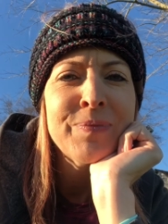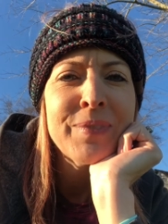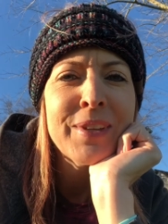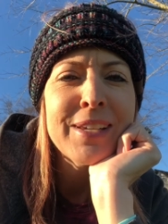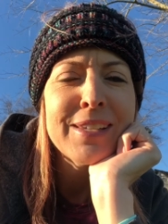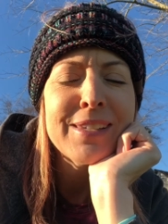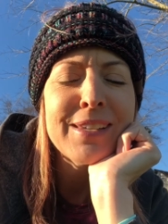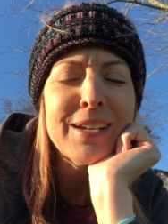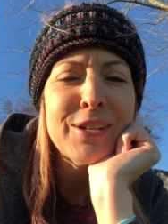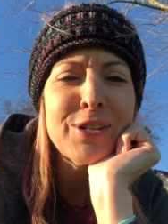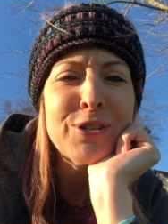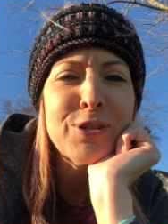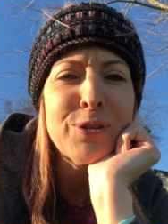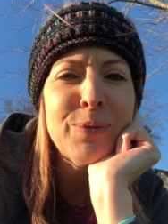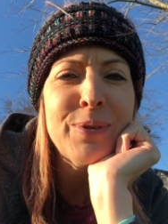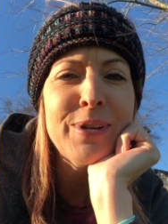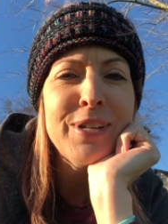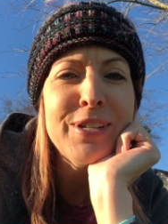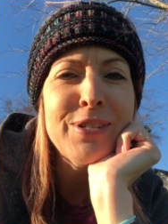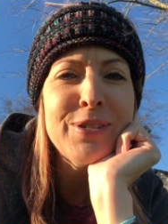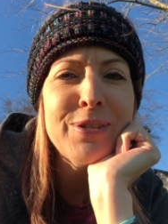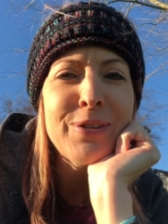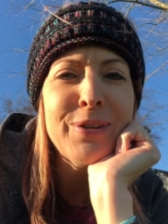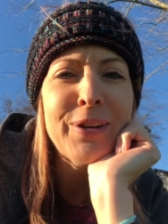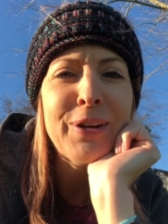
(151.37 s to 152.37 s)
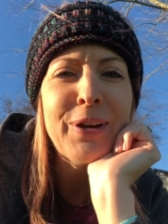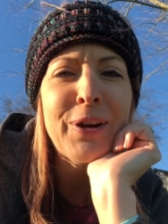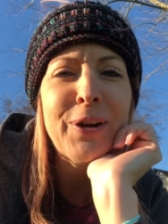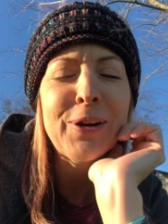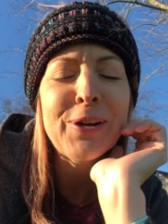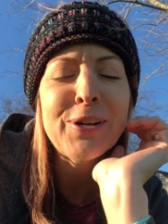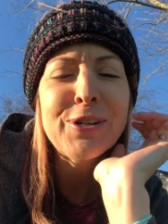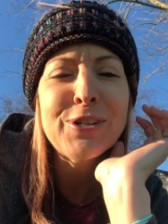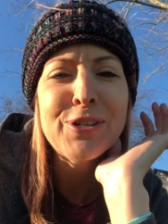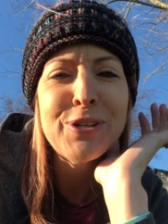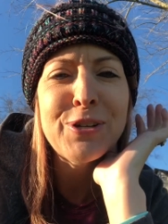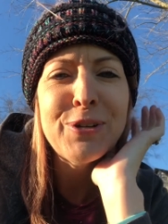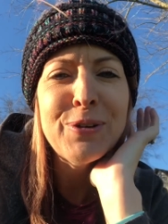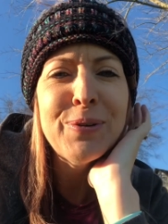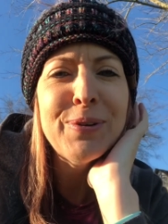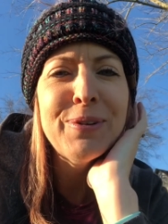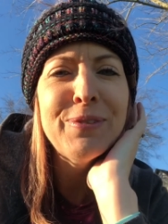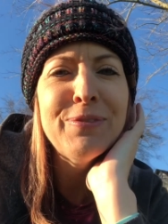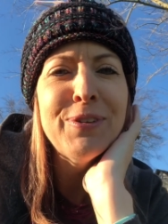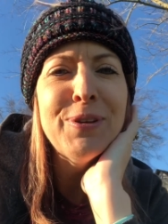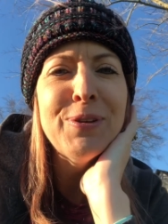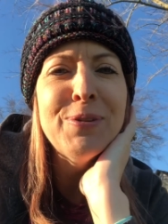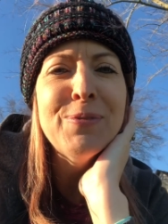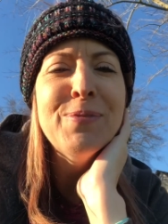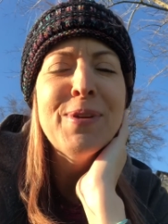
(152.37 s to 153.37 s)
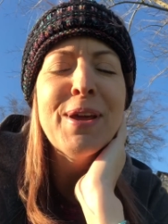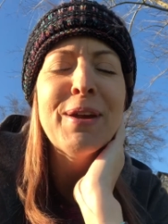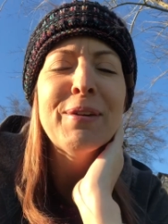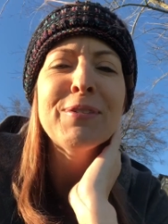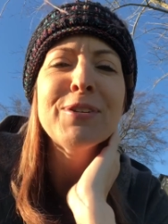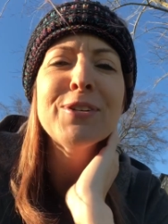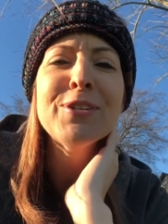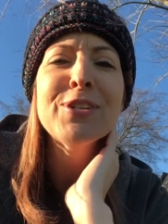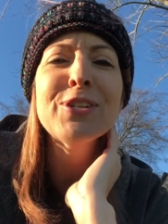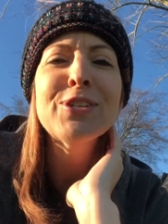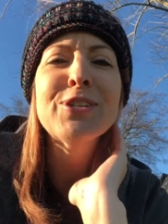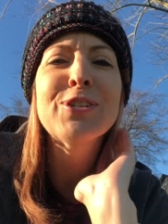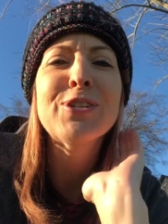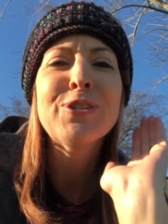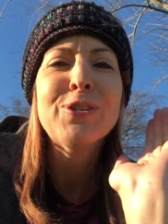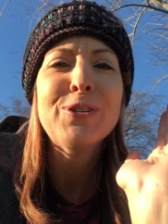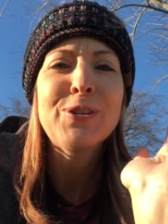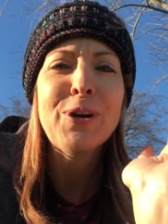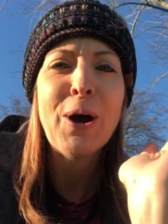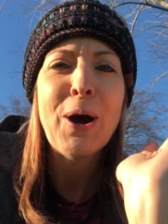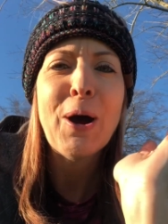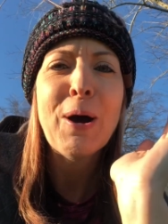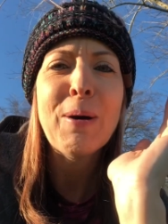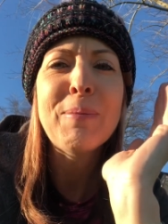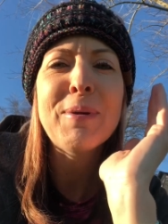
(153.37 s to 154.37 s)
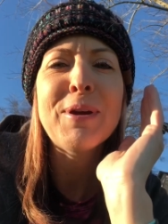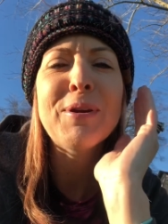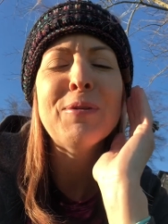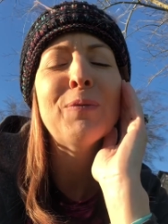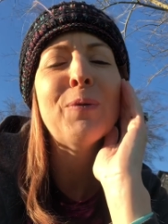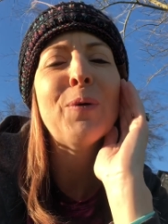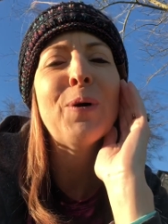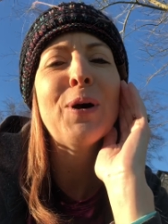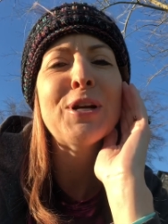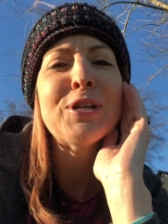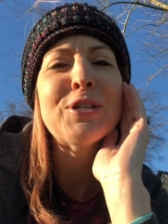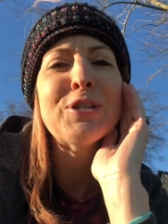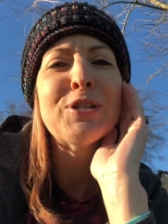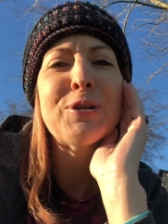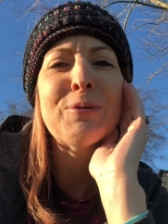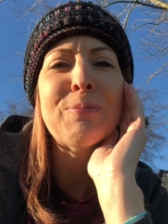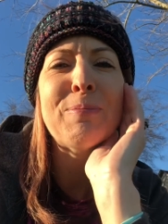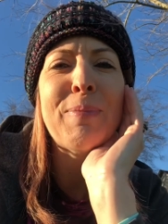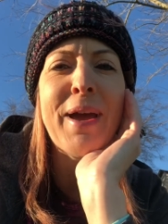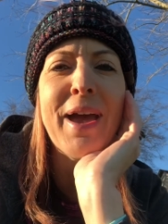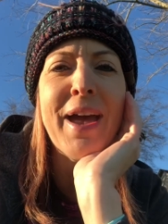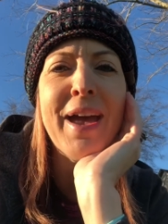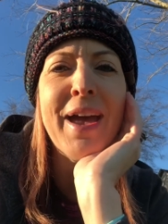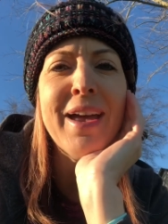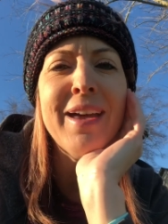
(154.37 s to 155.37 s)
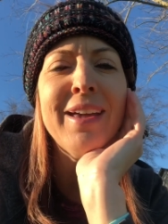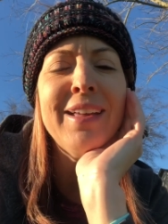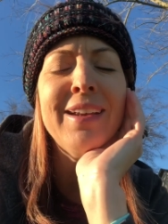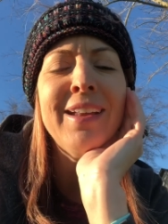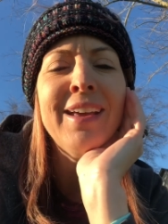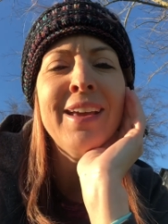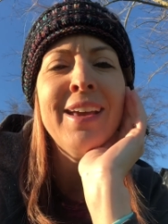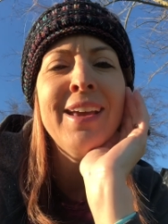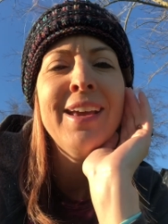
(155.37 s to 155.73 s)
so i just wanted to encourage you if you never just stop and watch your pet